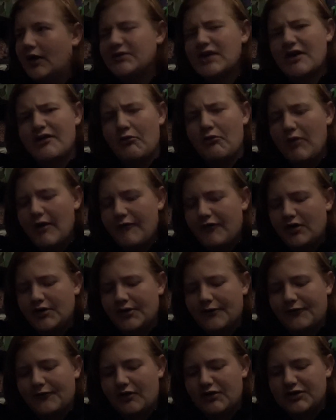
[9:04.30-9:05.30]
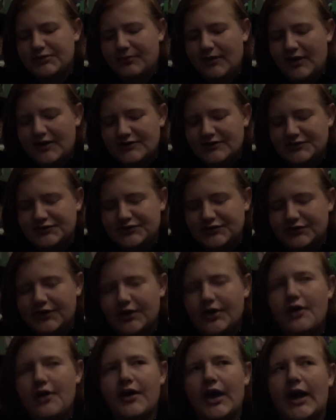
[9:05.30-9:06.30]
He was never with her in the first place. She's just
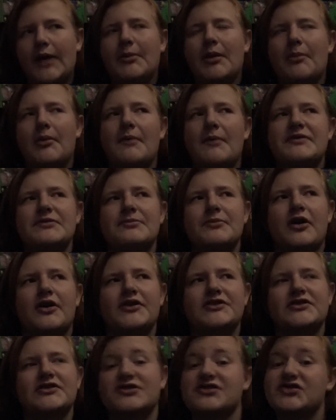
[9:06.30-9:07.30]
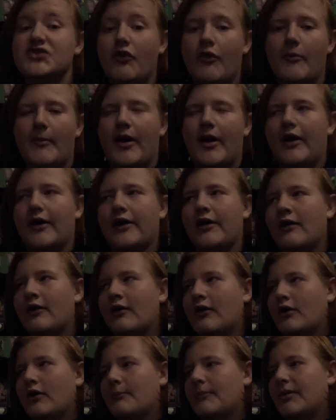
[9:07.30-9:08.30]
like, okay, my mom's a monster. So am I.
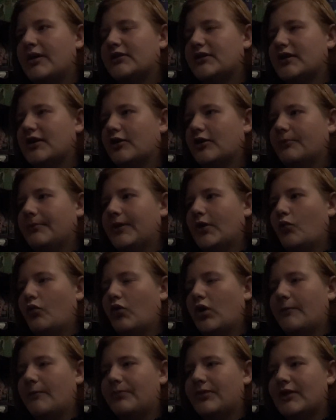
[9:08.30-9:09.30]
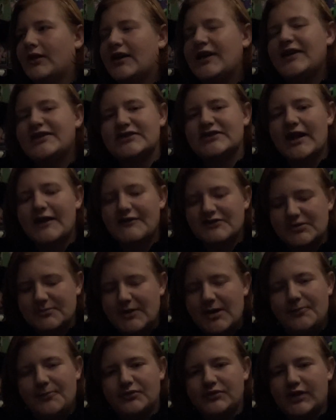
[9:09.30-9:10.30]
Big deal. Big whoop. He saves the
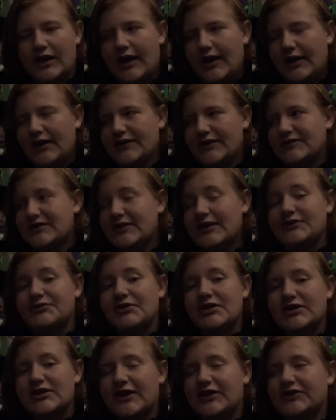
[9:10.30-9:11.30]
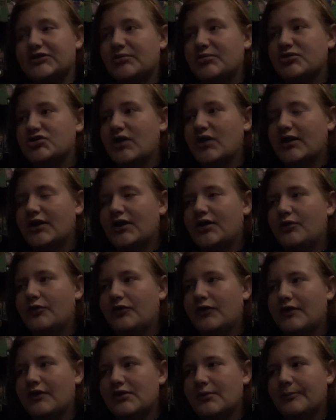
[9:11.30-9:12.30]
main protagonist, and that's what he's actually been trying to do
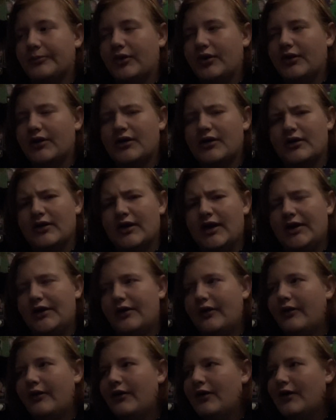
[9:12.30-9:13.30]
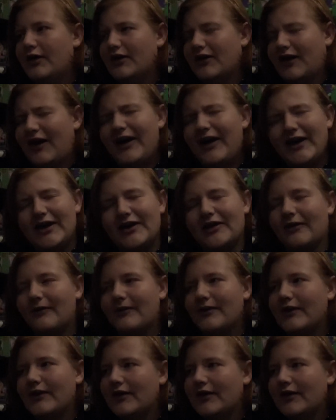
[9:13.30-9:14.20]
throughout the book. Kinda. Kinda.